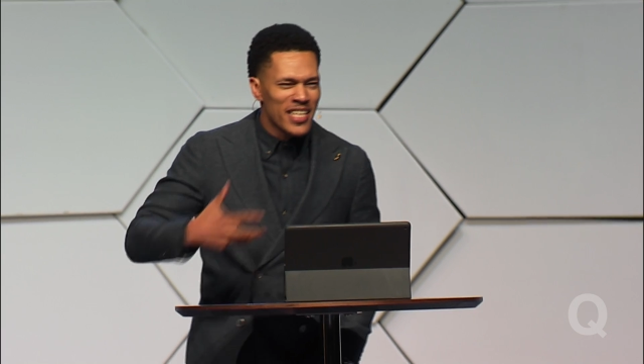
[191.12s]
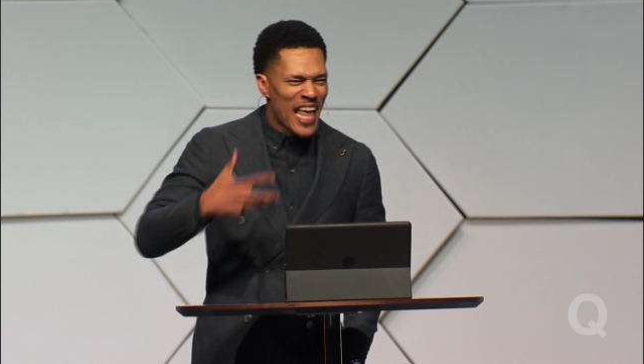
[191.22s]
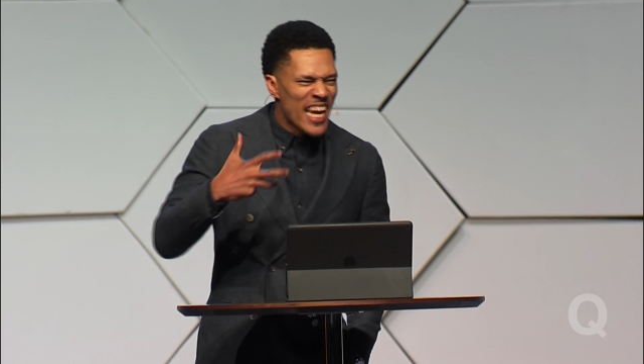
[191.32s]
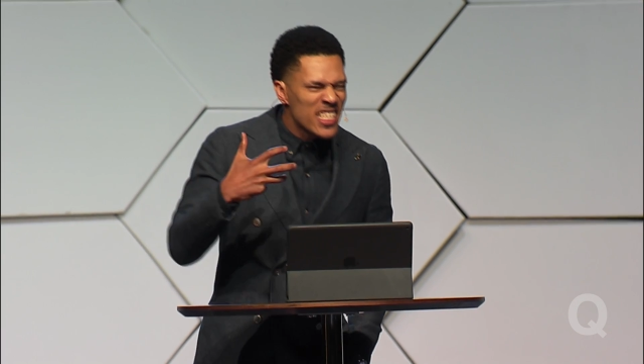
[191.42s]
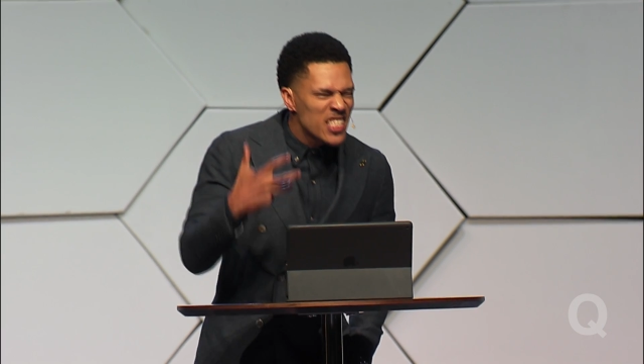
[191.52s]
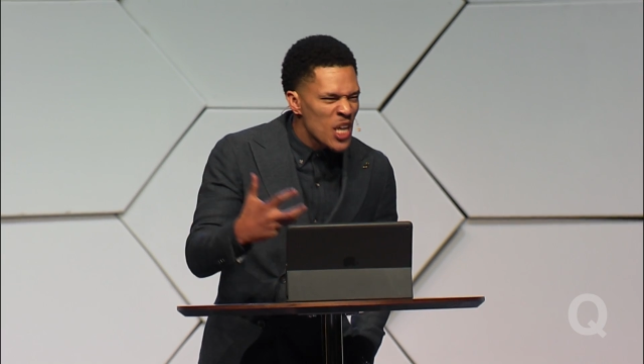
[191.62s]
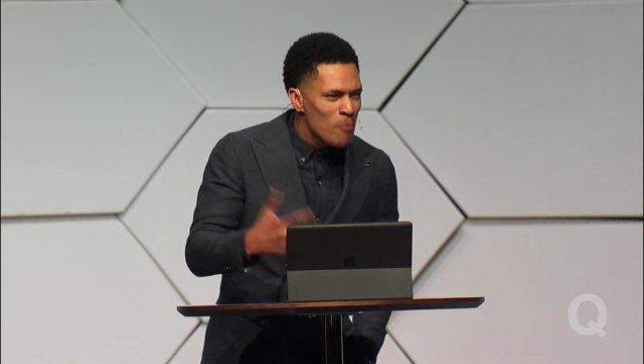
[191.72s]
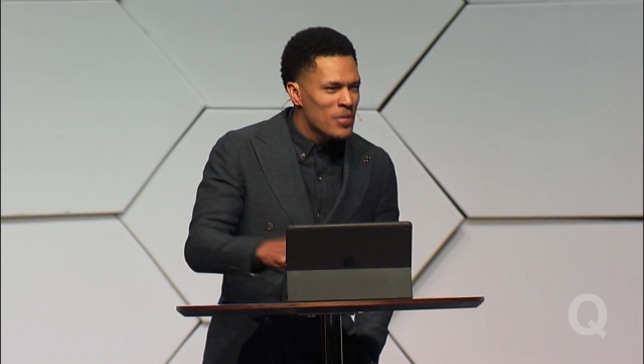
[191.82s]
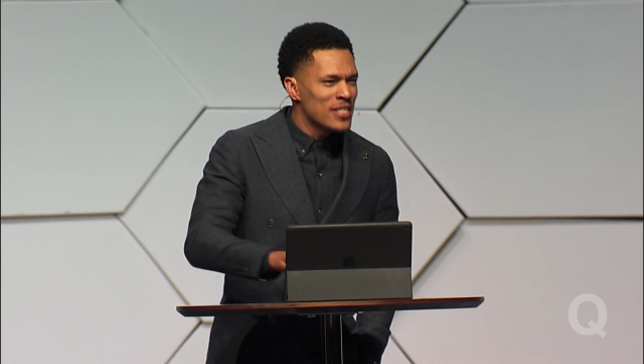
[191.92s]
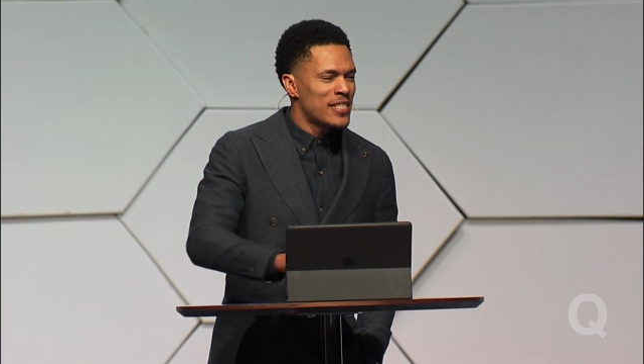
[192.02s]
it, that
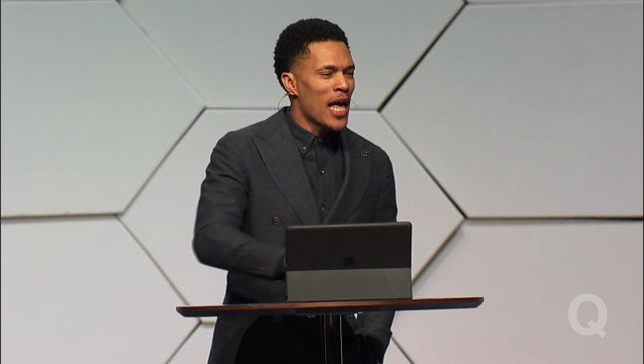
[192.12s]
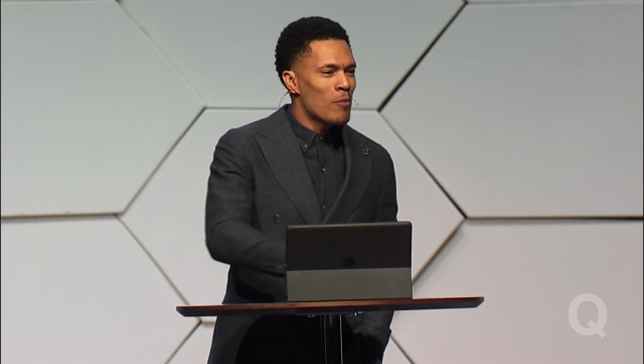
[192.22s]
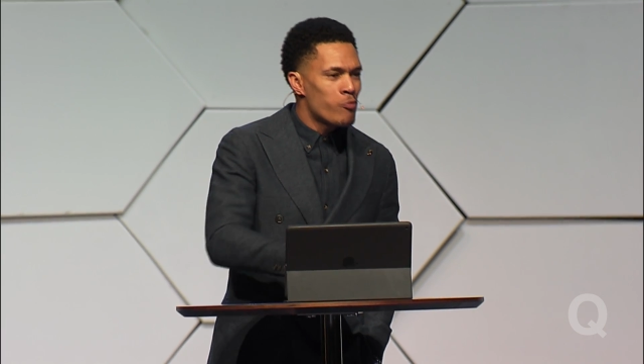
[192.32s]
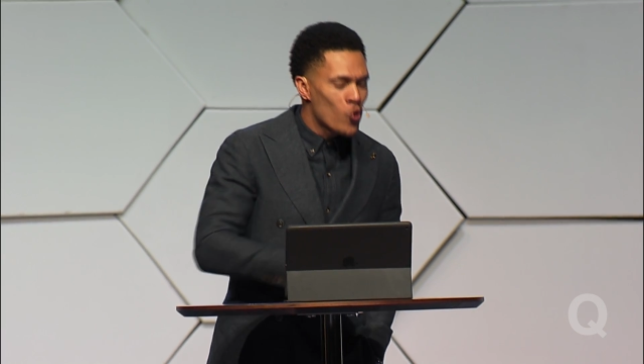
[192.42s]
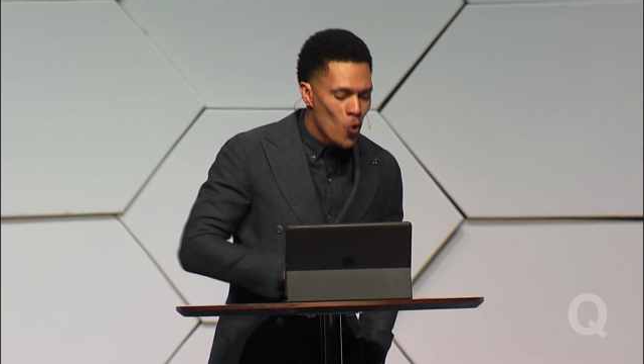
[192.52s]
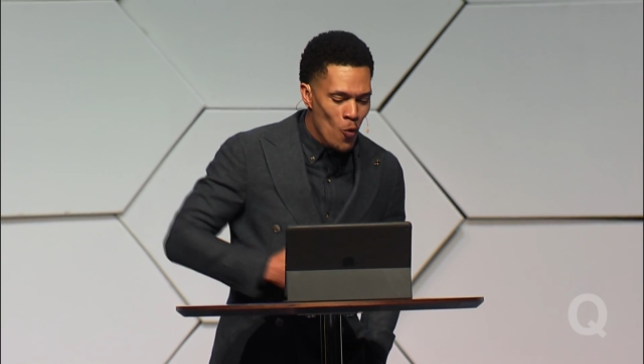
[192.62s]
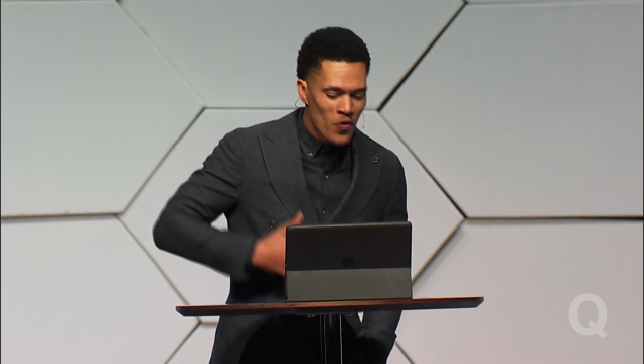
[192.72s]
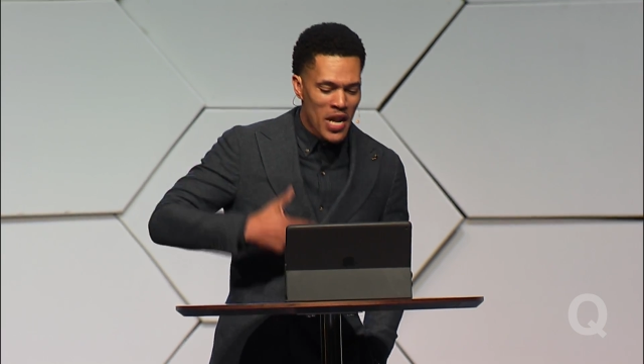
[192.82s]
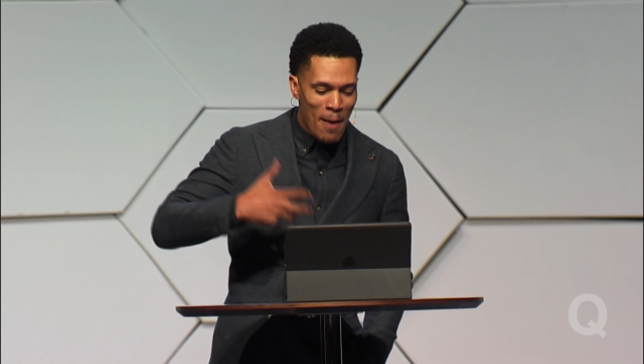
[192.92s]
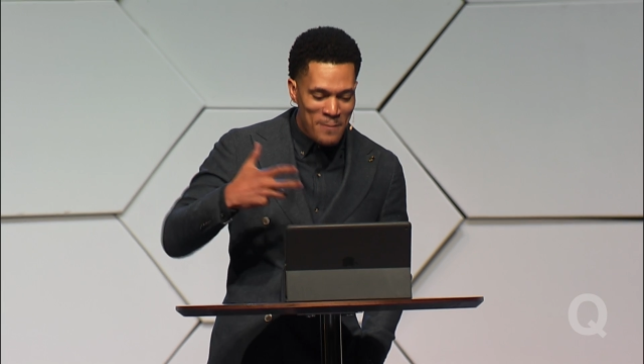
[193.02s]
acceptance, that
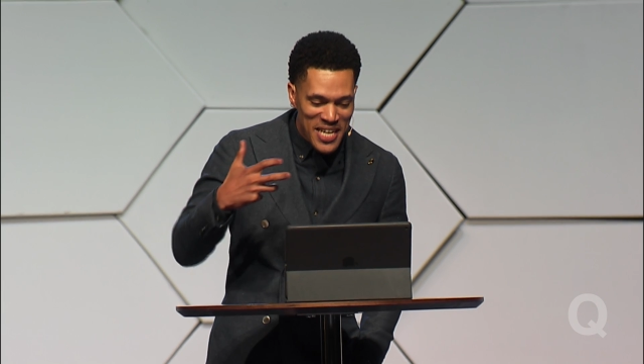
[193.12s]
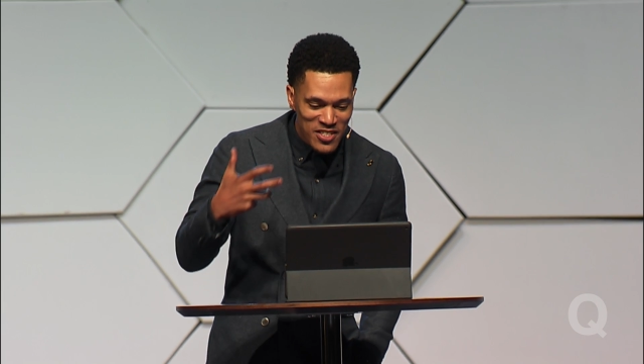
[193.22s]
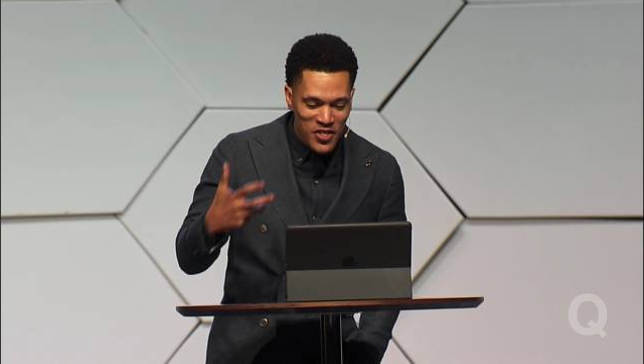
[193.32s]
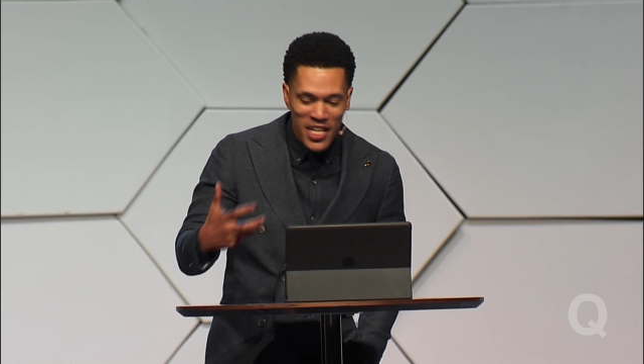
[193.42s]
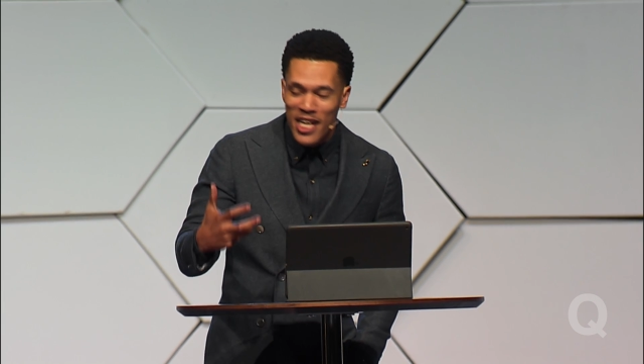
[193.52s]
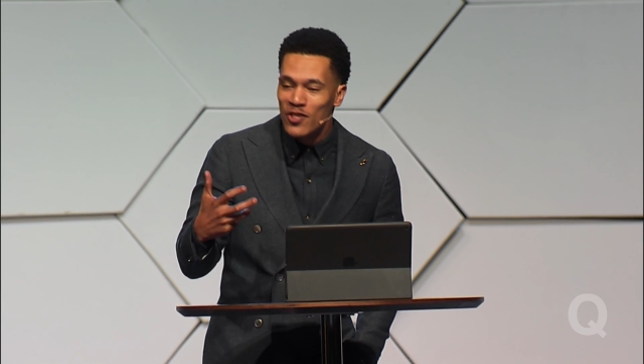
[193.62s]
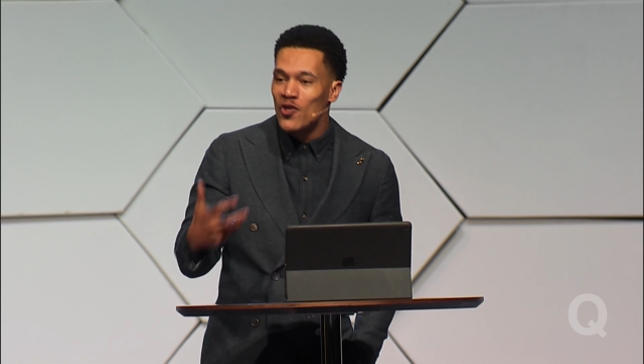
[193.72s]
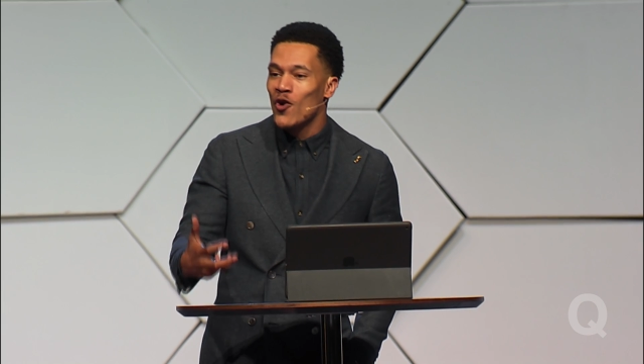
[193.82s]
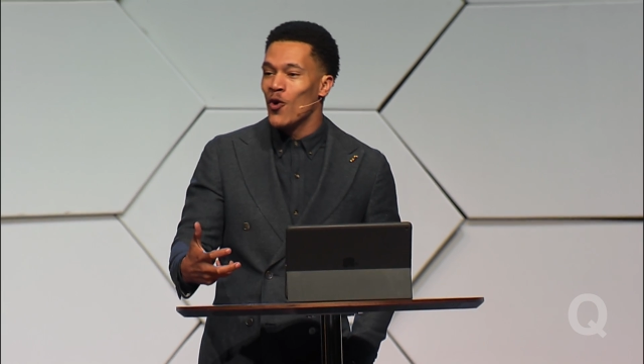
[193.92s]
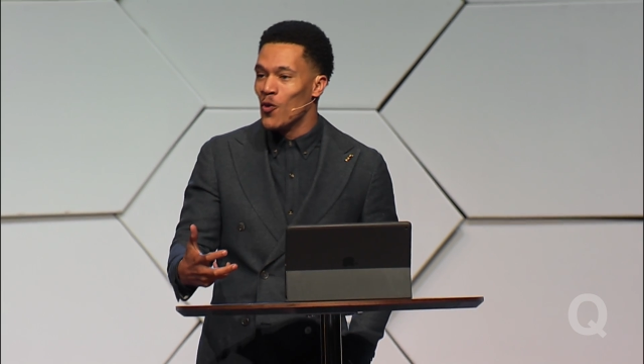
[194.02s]
approval, that being seen as
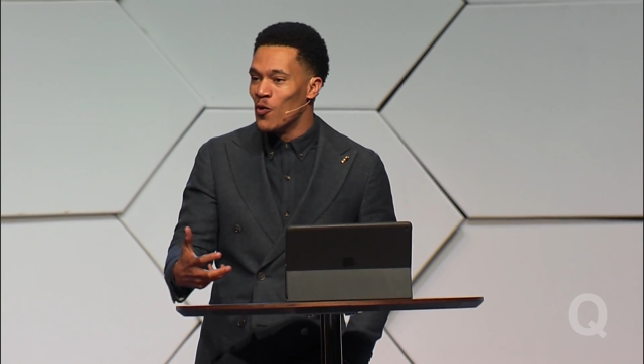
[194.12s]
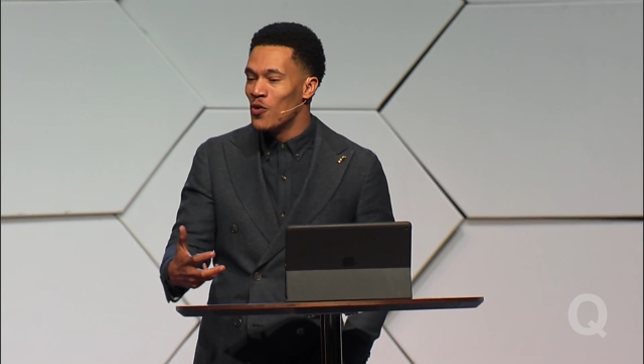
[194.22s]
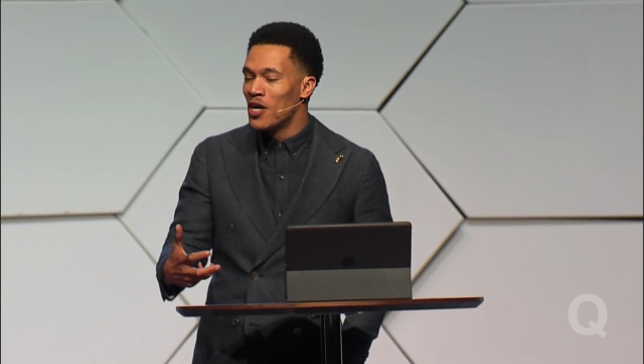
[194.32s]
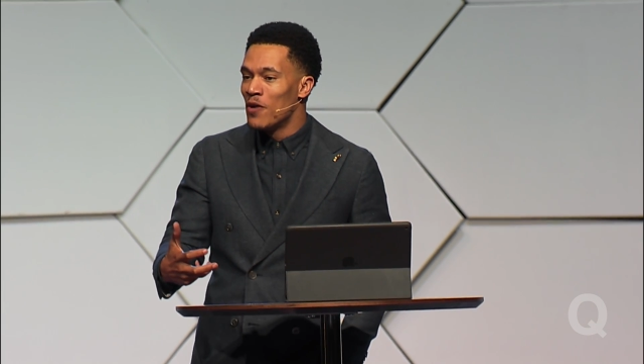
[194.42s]
cool,